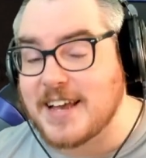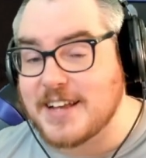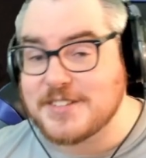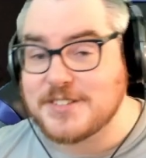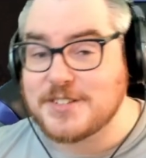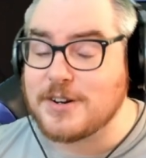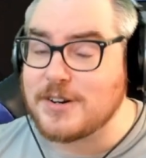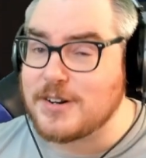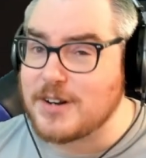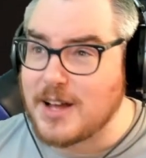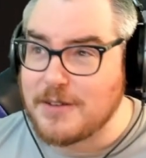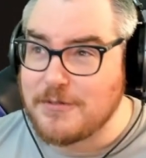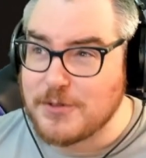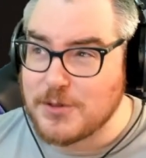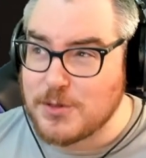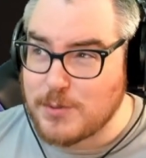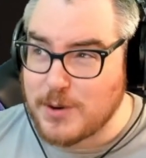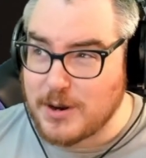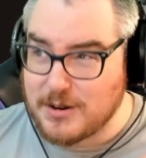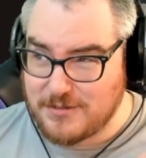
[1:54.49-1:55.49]
I started off
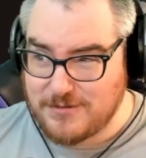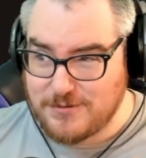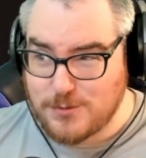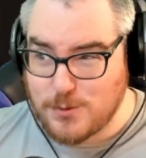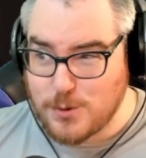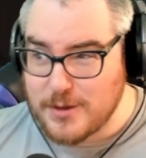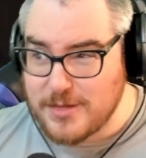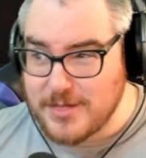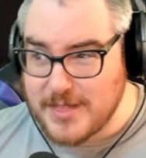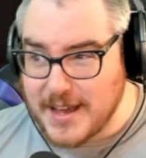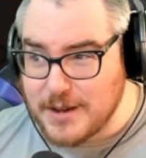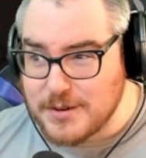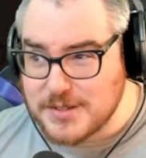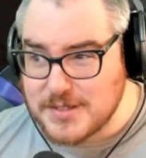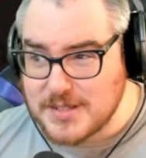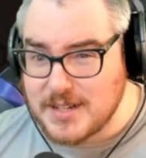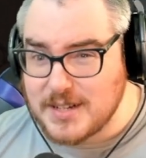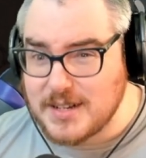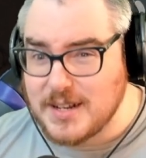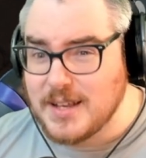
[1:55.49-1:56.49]
with around
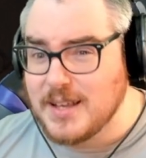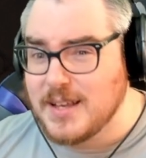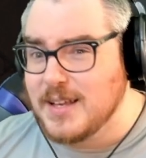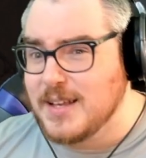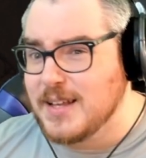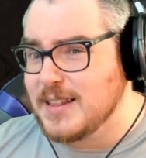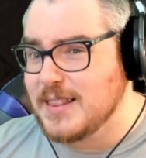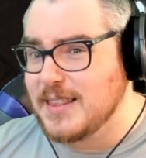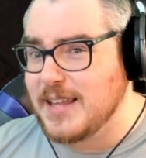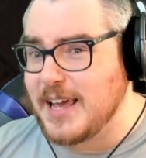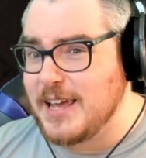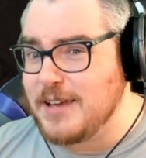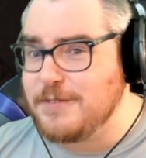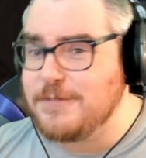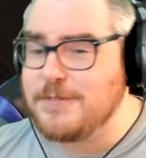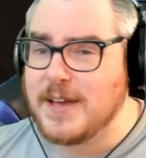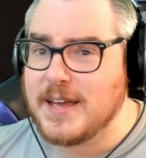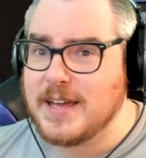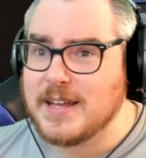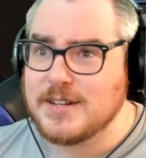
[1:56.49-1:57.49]
4,000
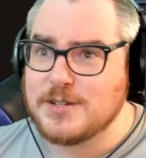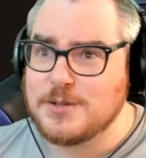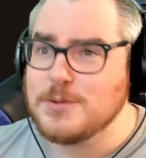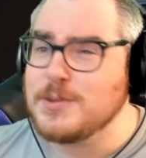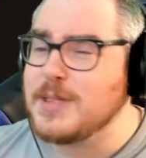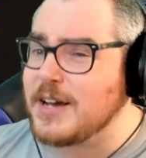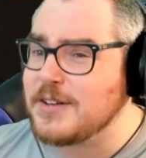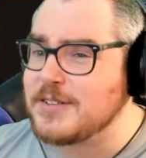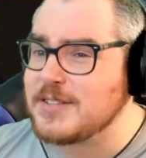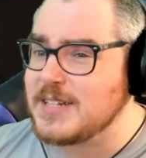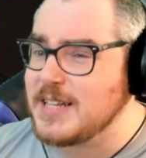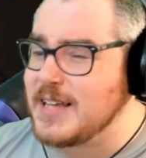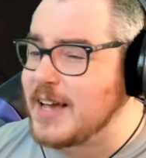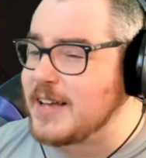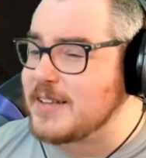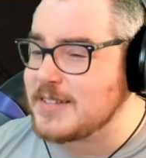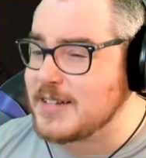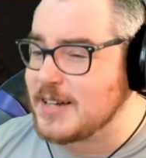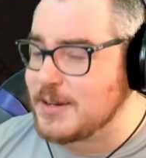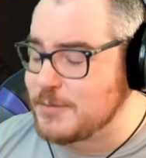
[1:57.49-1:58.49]
life and 2,000
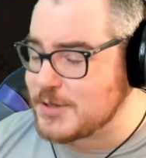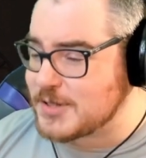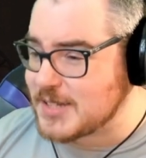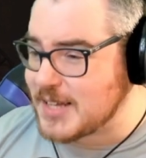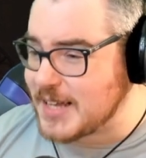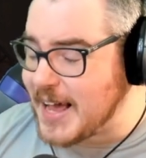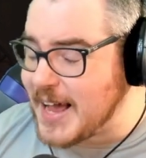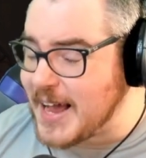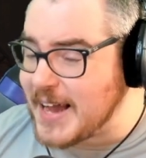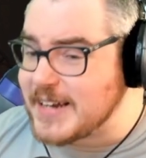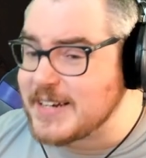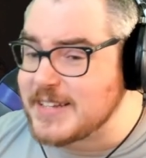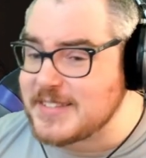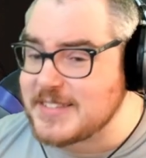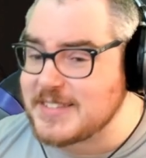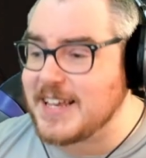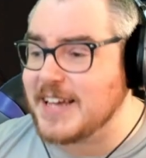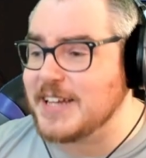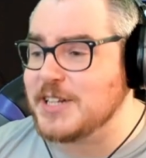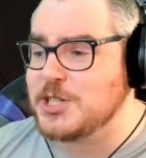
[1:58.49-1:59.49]
ES, and it was kind of
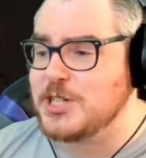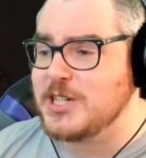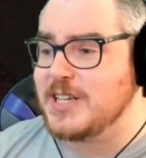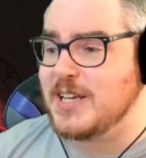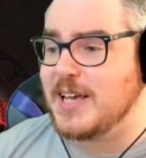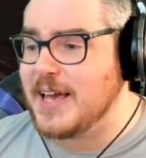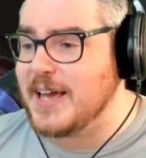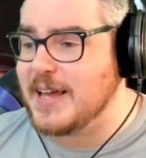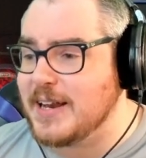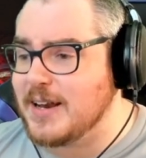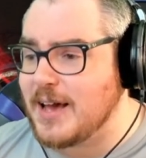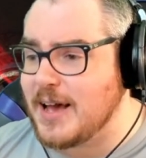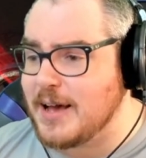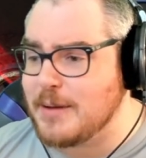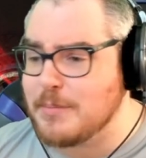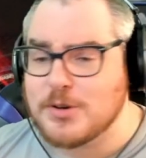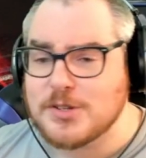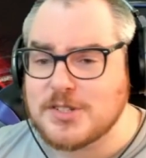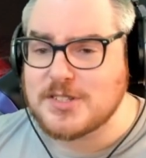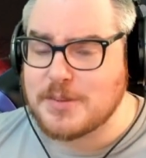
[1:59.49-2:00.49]
sketchy, and
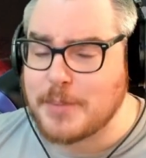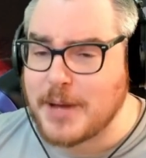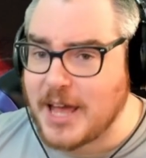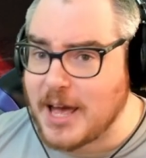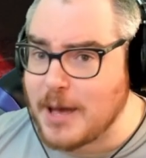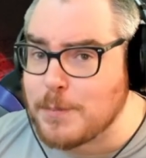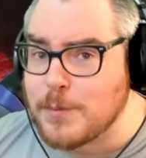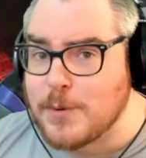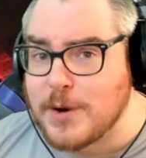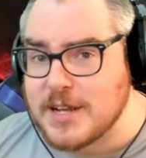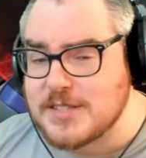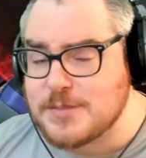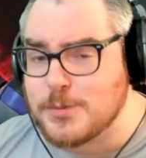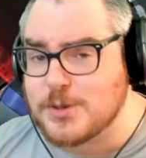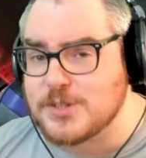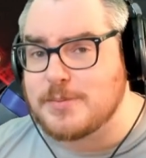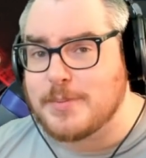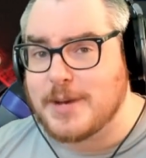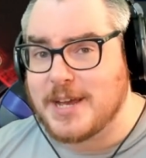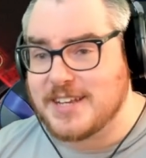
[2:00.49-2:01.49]
most of my upgrades,
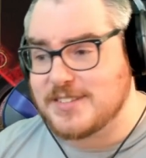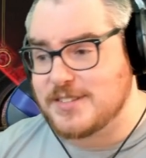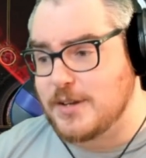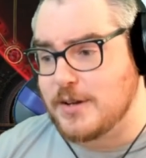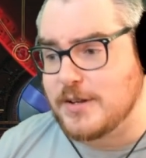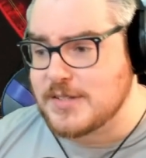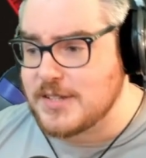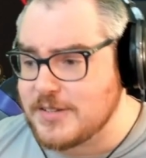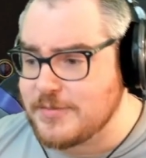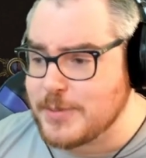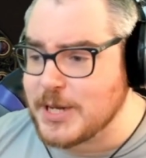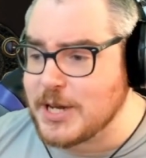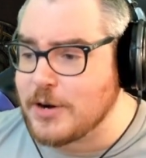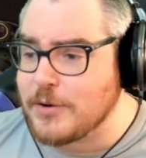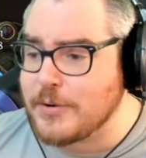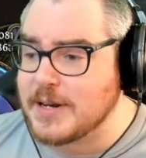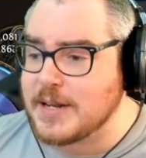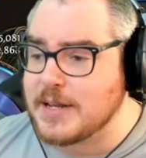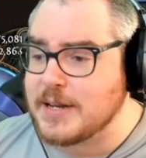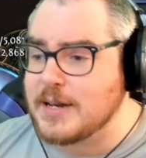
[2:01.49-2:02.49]
most of my exalts have been
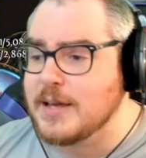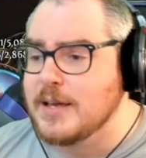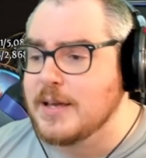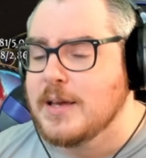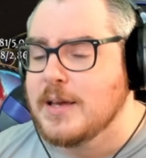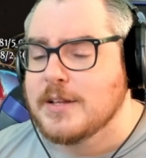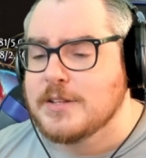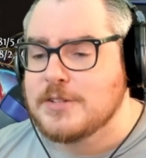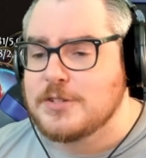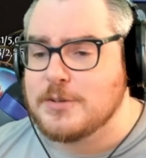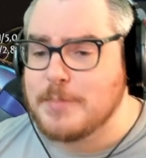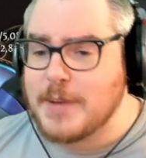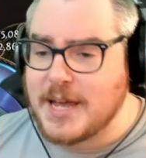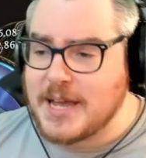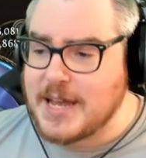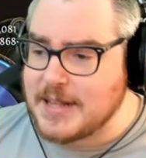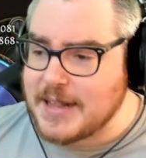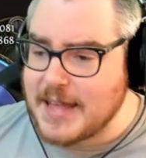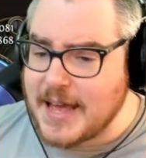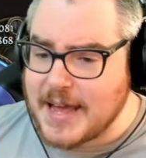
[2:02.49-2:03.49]
going in to
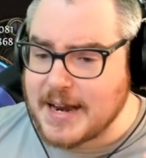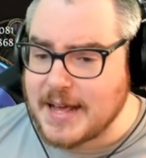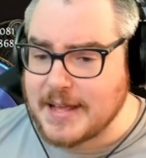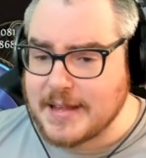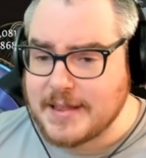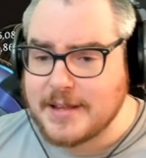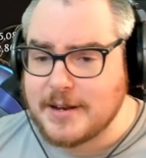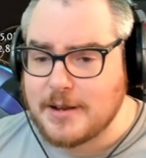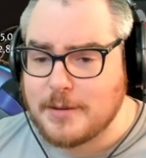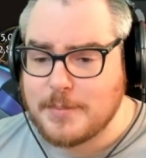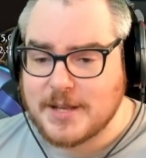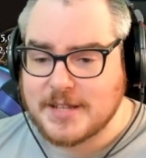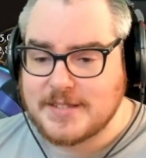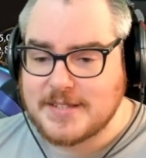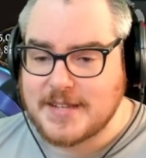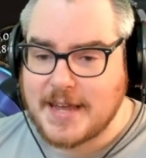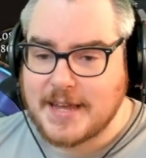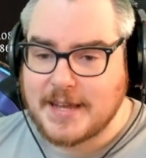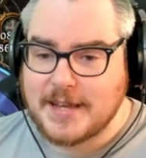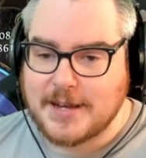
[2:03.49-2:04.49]
making that a little bit
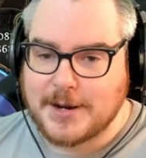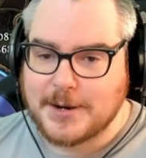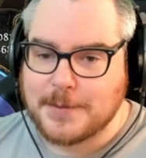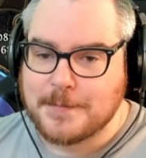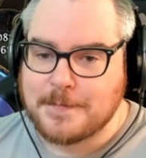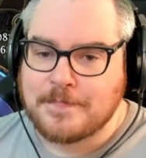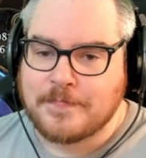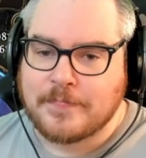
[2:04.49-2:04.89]
tankier.